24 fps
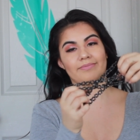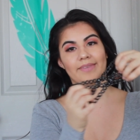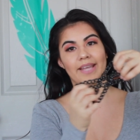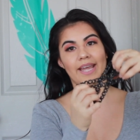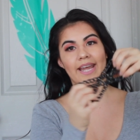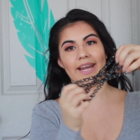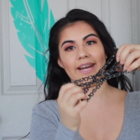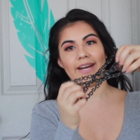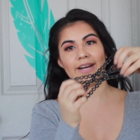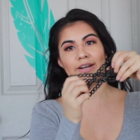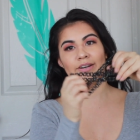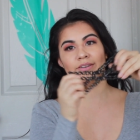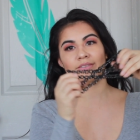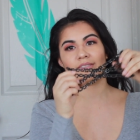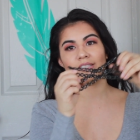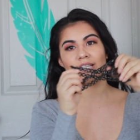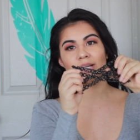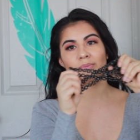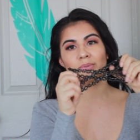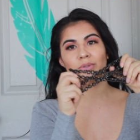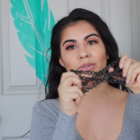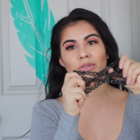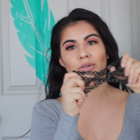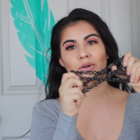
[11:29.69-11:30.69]
hair
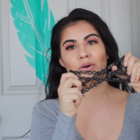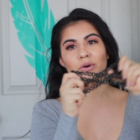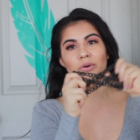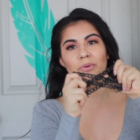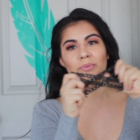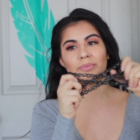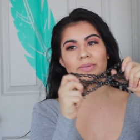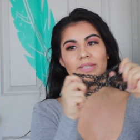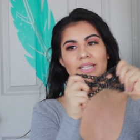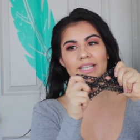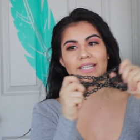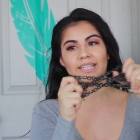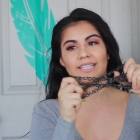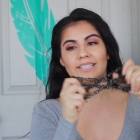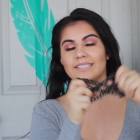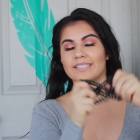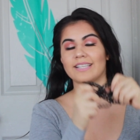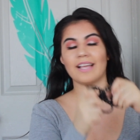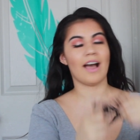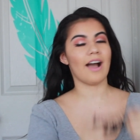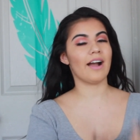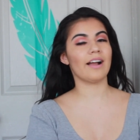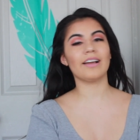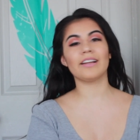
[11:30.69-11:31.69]
double comb
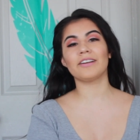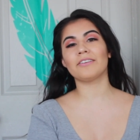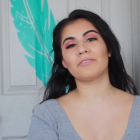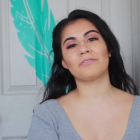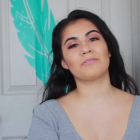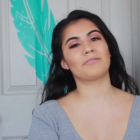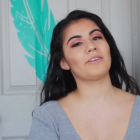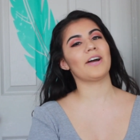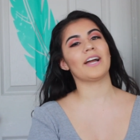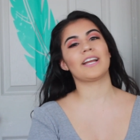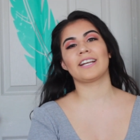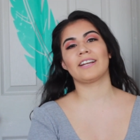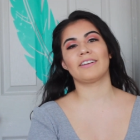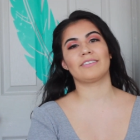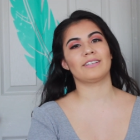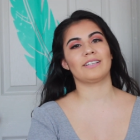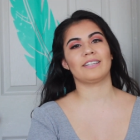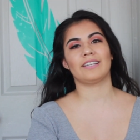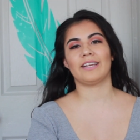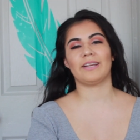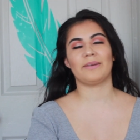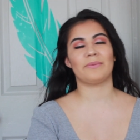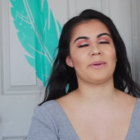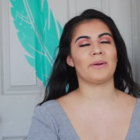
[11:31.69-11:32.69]
thingies, I'm gonna find out
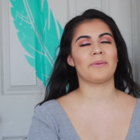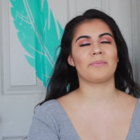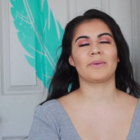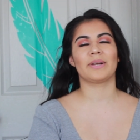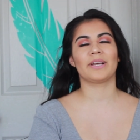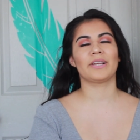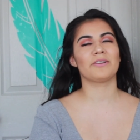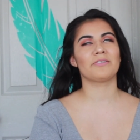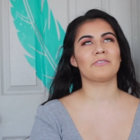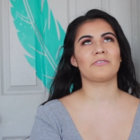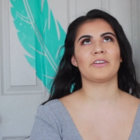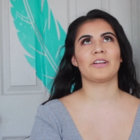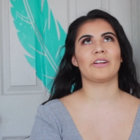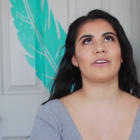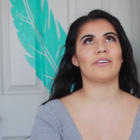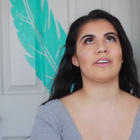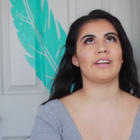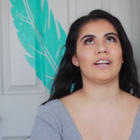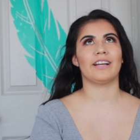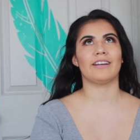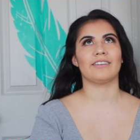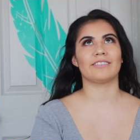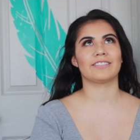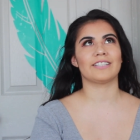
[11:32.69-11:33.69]
the name. I'm gonna figure
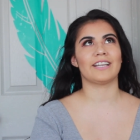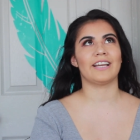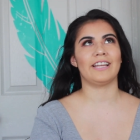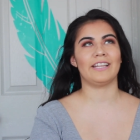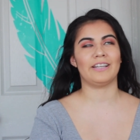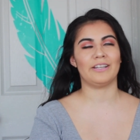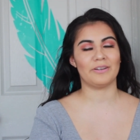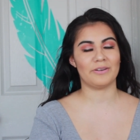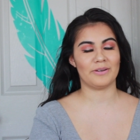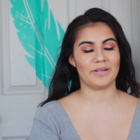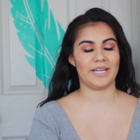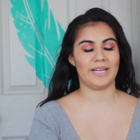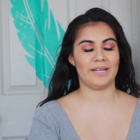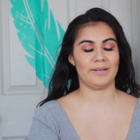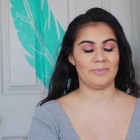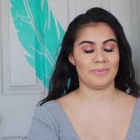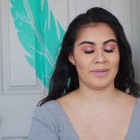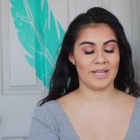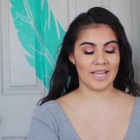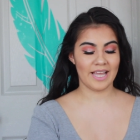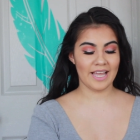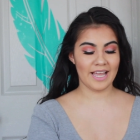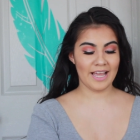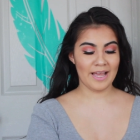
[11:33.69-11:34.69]
it out. I know I am.
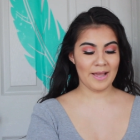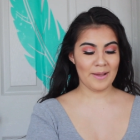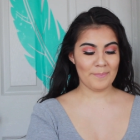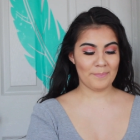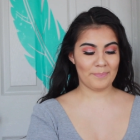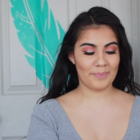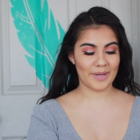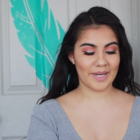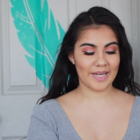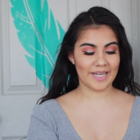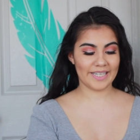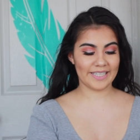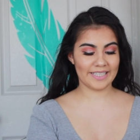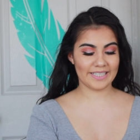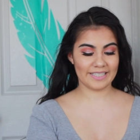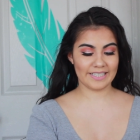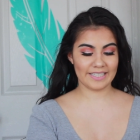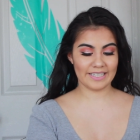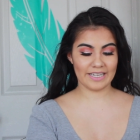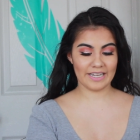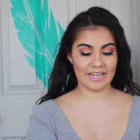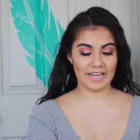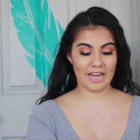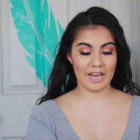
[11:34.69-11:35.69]

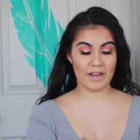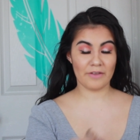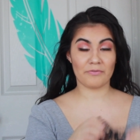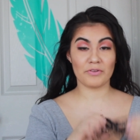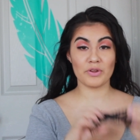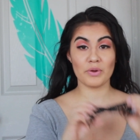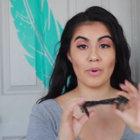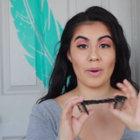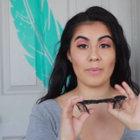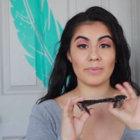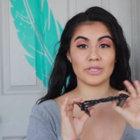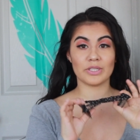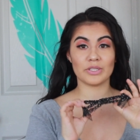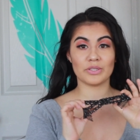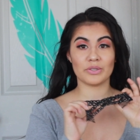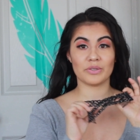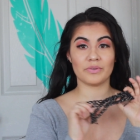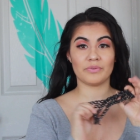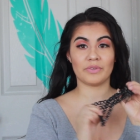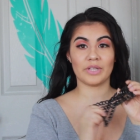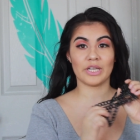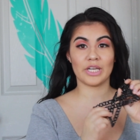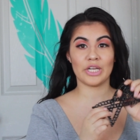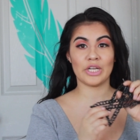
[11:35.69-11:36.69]
But if you want me to
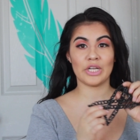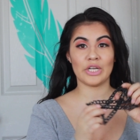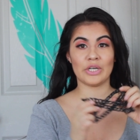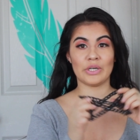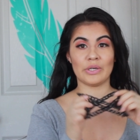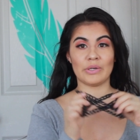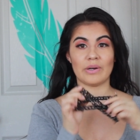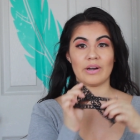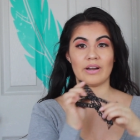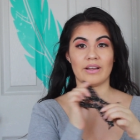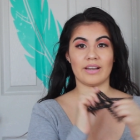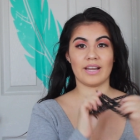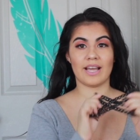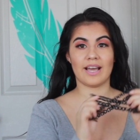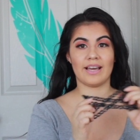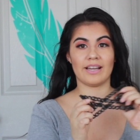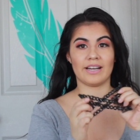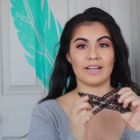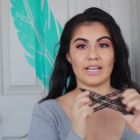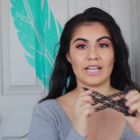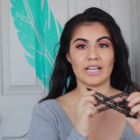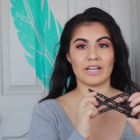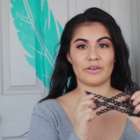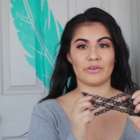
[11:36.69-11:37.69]
do a video on how
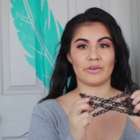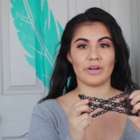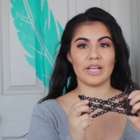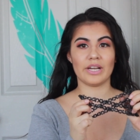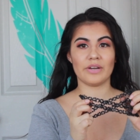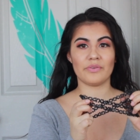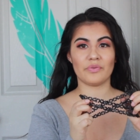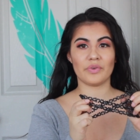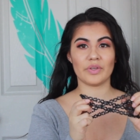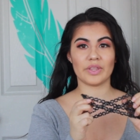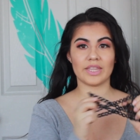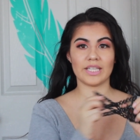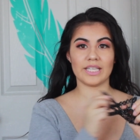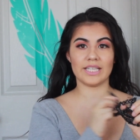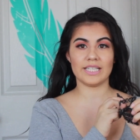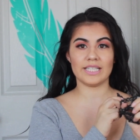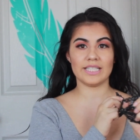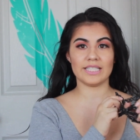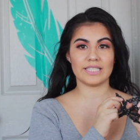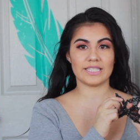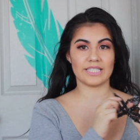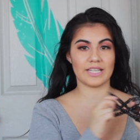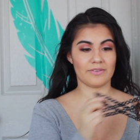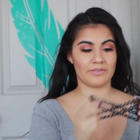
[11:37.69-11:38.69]
to get creative with
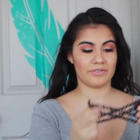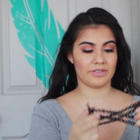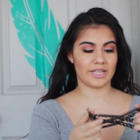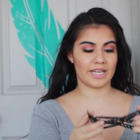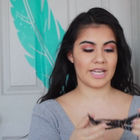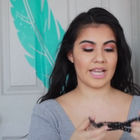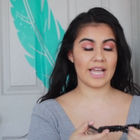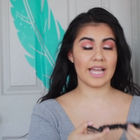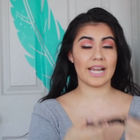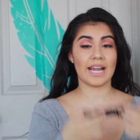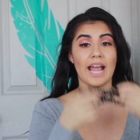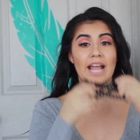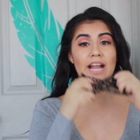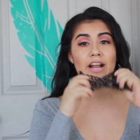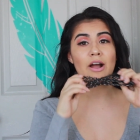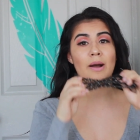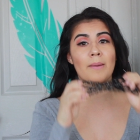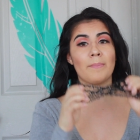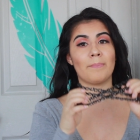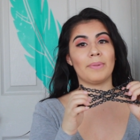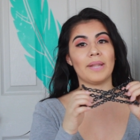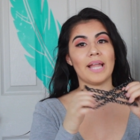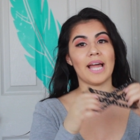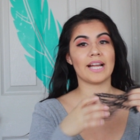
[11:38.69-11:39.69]
these, definitely can. I
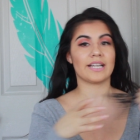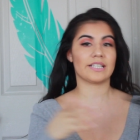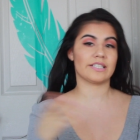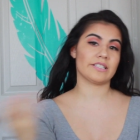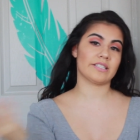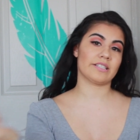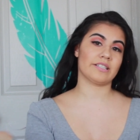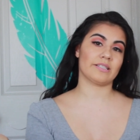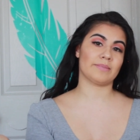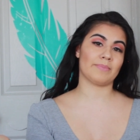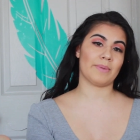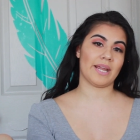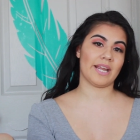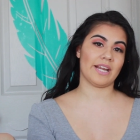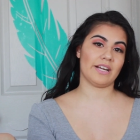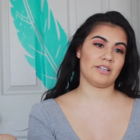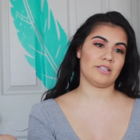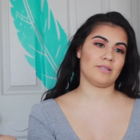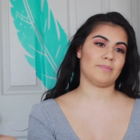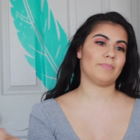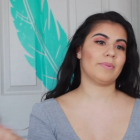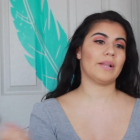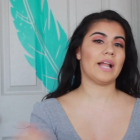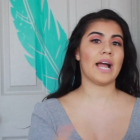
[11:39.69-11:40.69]
got black just because my
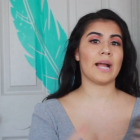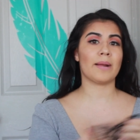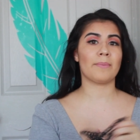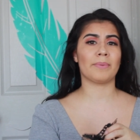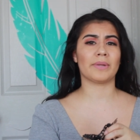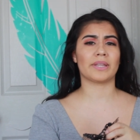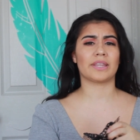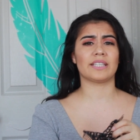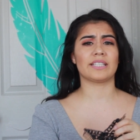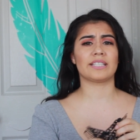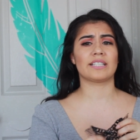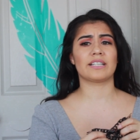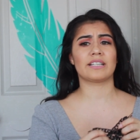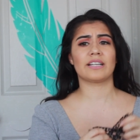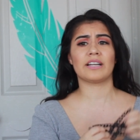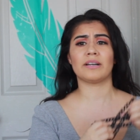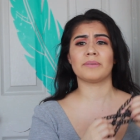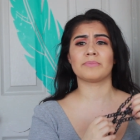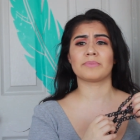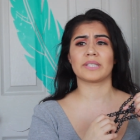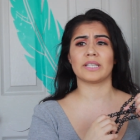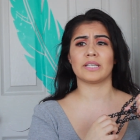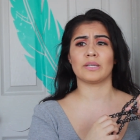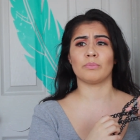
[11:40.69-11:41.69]
hair is black, but it
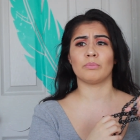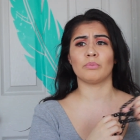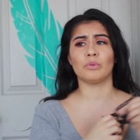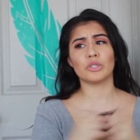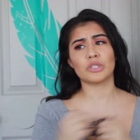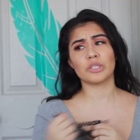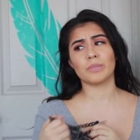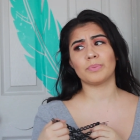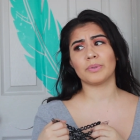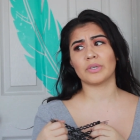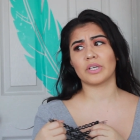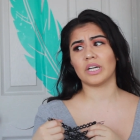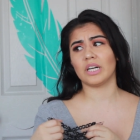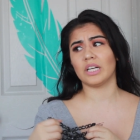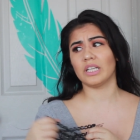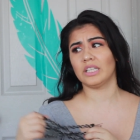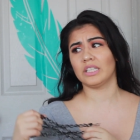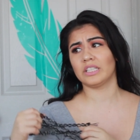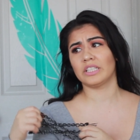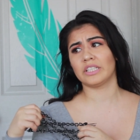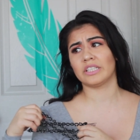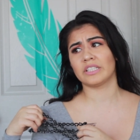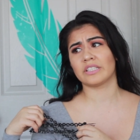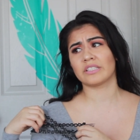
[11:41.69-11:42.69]
comes in multiple
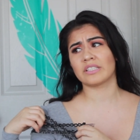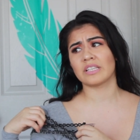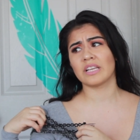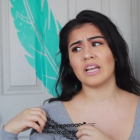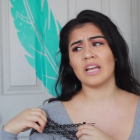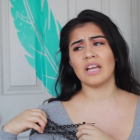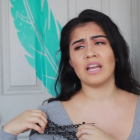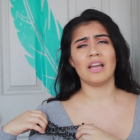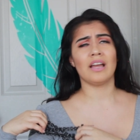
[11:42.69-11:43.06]
colors.